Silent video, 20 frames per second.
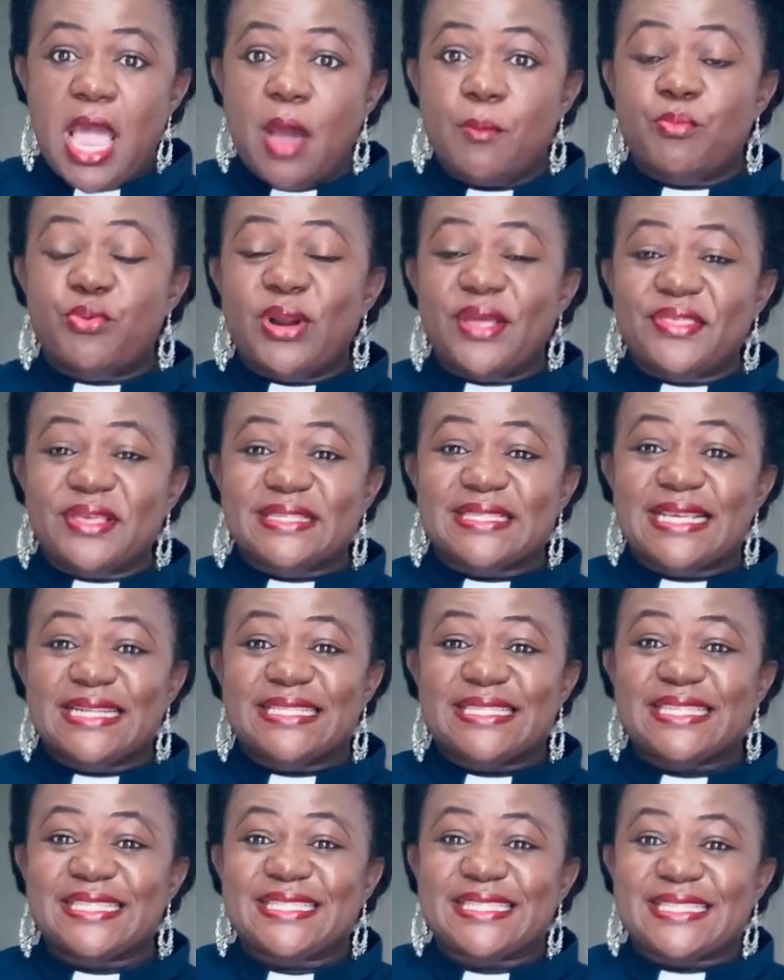Brothers and
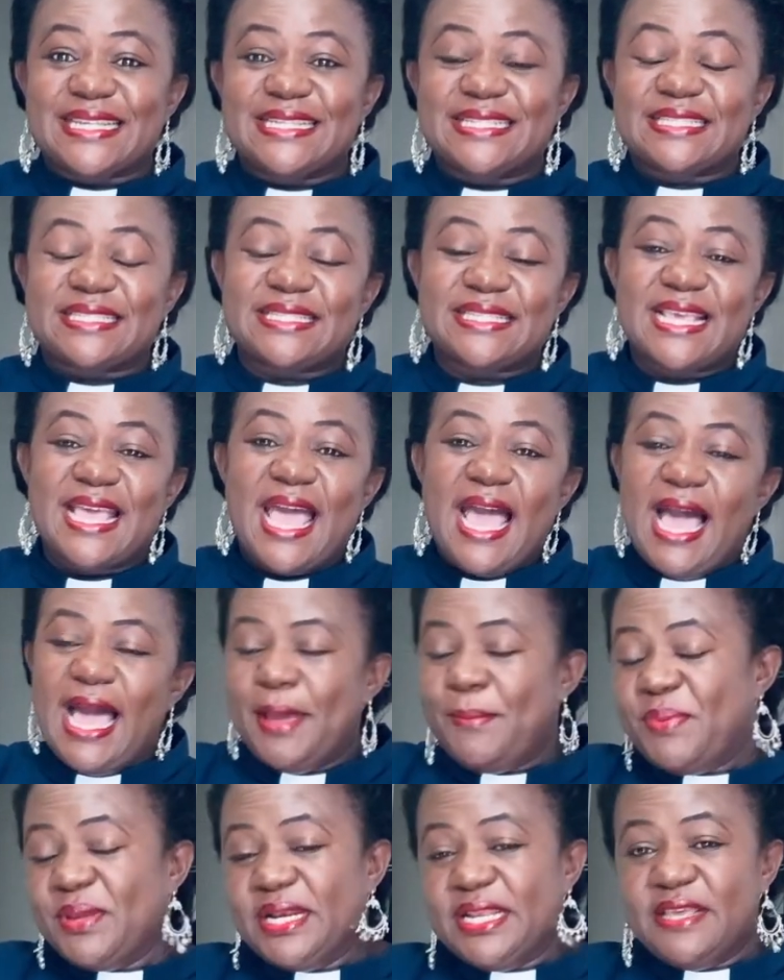sisters,
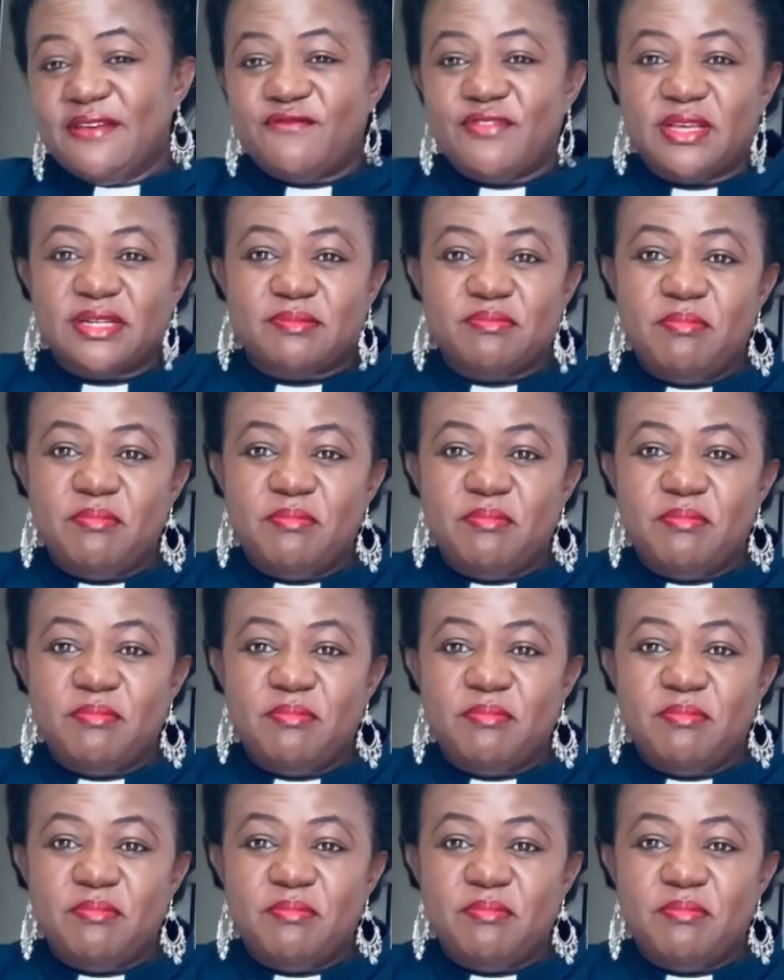I believe that